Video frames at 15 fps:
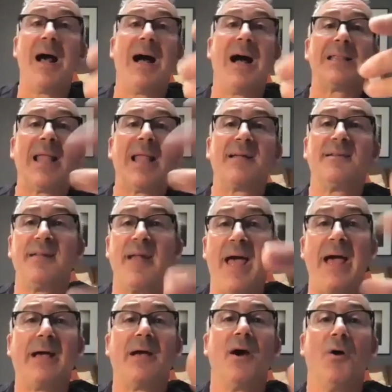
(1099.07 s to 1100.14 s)
Alexa
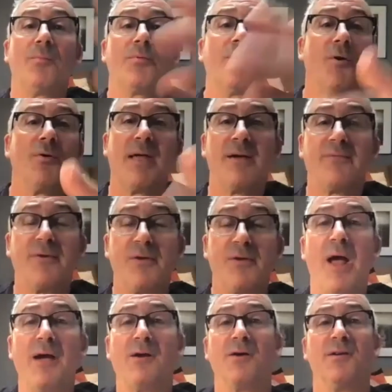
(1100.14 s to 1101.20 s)
Echo broke every
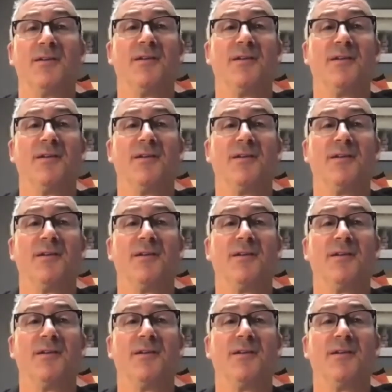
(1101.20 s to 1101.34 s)
record.